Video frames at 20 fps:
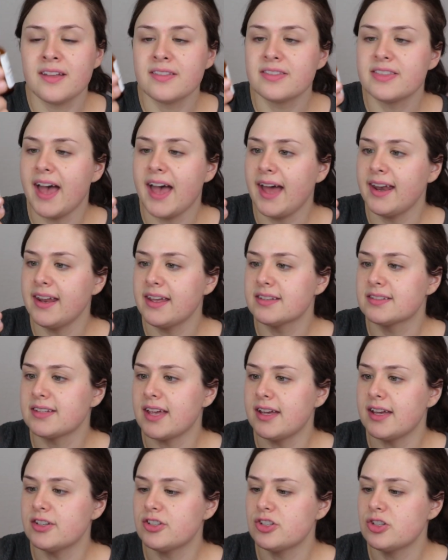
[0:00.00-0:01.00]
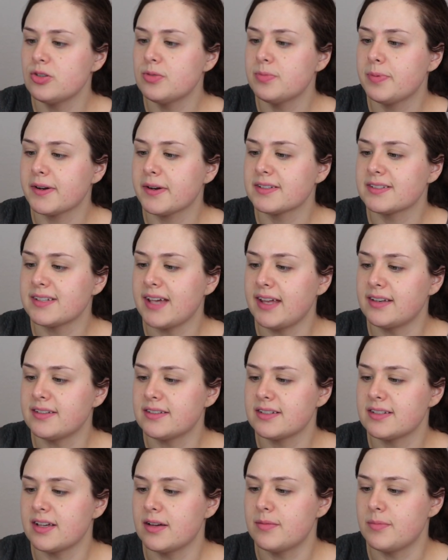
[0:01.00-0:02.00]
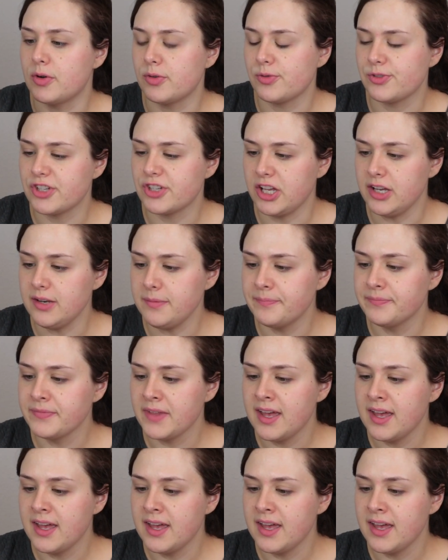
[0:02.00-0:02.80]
That is a 2% emulsion.